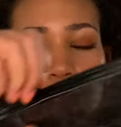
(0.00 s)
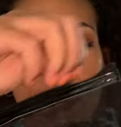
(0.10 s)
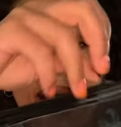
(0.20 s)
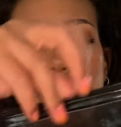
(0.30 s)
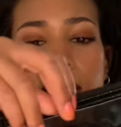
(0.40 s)

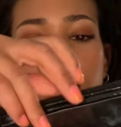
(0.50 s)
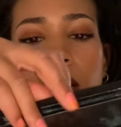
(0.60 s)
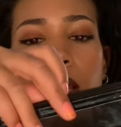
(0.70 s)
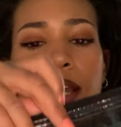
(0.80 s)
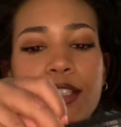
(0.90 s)
band
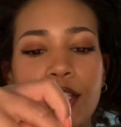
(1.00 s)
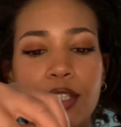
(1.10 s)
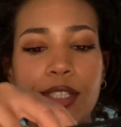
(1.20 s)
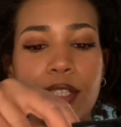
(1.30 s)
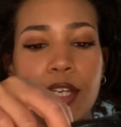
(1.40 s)
just
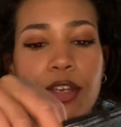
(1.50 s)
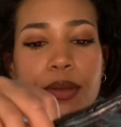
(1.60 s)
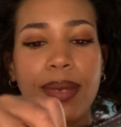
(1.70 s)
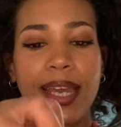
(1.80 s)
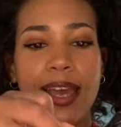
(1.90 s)
to secure
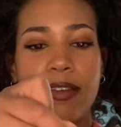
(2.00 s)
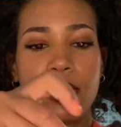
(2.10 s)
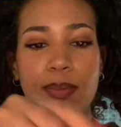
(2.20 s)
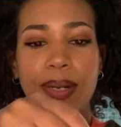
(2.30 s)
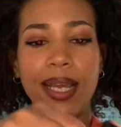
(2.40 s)
my hair
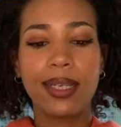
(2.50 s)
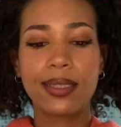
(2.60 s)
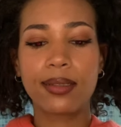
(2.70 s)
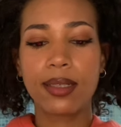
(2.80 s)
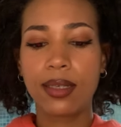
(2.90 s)
into
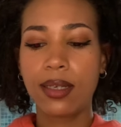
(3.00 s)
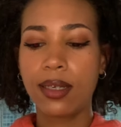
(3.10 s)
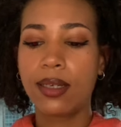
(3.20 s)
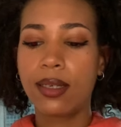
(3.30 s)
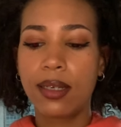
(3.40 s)
place,
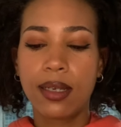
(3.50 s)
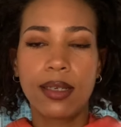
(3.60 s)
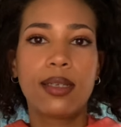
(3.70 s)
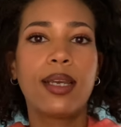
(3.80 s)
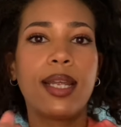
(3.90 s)

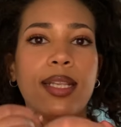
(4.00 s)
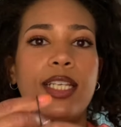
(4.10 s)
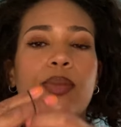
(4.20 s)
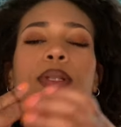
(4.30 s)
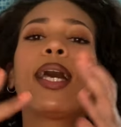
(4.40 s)
and
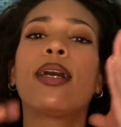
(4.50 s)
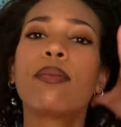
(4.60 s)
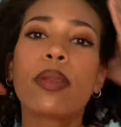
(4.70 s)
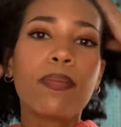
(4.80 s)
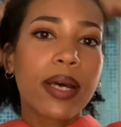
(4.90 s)
this will help
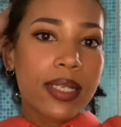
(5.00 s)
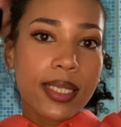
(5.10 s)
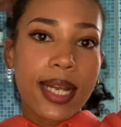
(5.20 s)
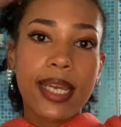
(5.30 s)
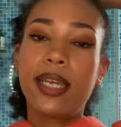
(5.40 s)
the bun
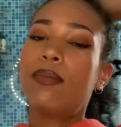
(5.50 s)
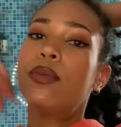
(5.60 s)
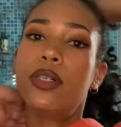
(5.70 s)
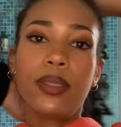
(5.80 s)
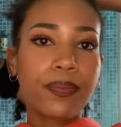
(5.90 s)
stay in
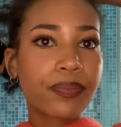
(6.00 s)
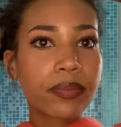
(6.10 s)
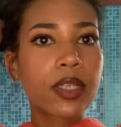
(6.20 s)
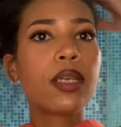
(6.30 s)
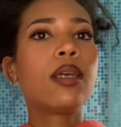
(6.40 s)
more.
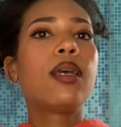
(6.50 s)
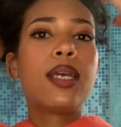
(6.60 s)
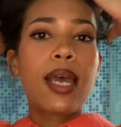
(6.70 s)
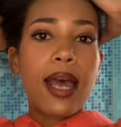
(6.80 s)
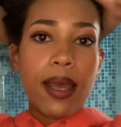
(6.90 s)

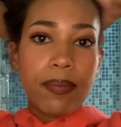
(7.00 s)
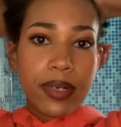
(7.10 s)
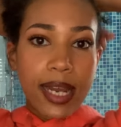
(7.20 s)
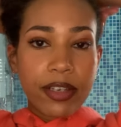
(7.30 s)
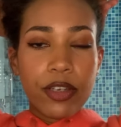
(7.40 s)

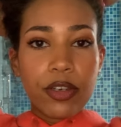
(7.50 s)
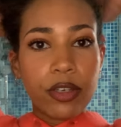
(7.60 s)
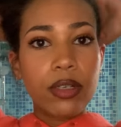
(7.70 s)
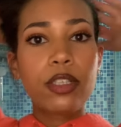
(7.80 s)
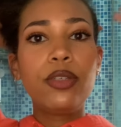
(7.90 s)
Now you
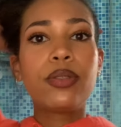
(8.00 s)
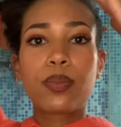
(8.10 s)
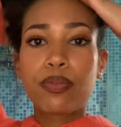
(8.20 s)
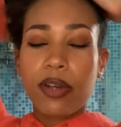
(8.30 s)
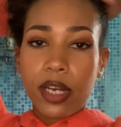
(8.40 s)
could use a
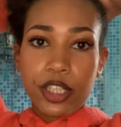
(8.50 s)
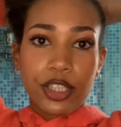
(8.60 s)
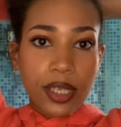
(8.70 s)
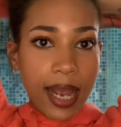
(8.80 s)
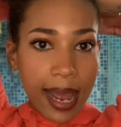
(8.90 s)

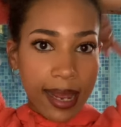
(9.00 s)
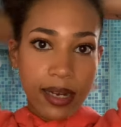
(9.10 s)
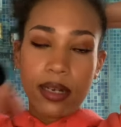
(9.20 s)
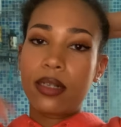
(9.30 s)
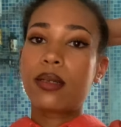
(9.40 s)
brush
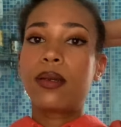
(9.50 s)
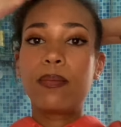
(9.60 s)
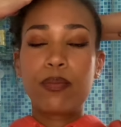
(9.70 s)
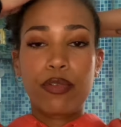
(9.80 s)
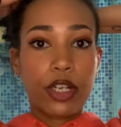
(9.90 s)
and
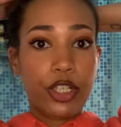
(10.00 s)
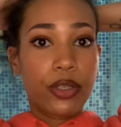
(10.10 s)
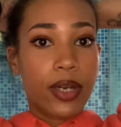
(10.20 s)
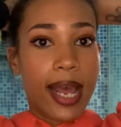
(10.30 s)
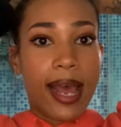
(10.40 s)
brush
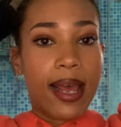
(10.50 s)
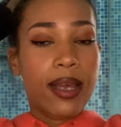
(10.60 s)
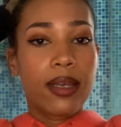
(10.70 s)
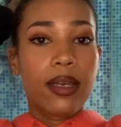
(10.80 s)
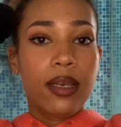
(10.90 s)
your hair